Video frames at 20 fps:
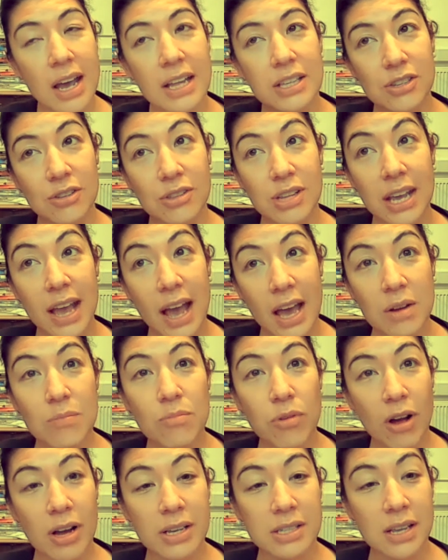And so the
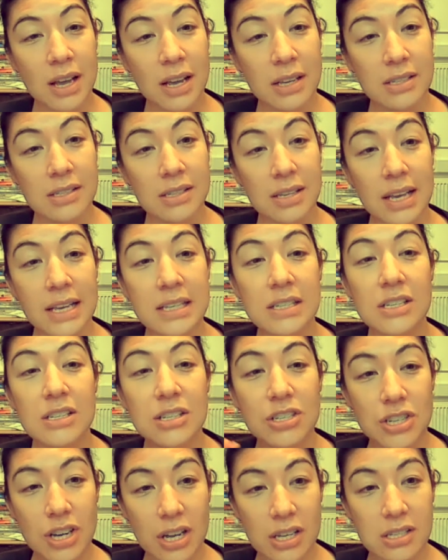end process
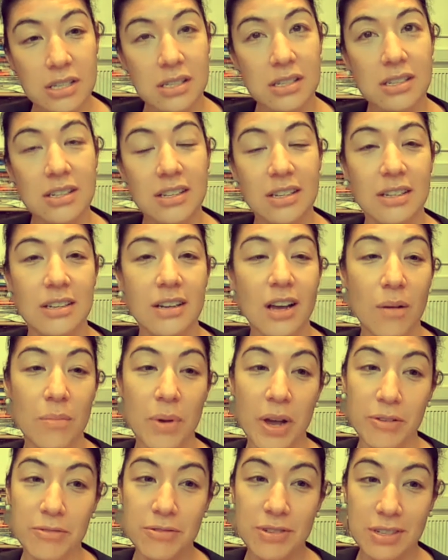isn't just
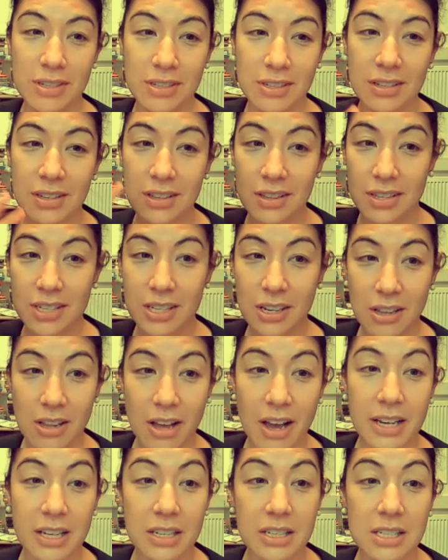about the
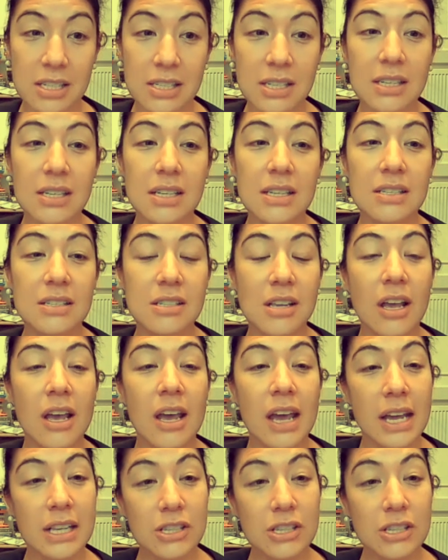decline in disease,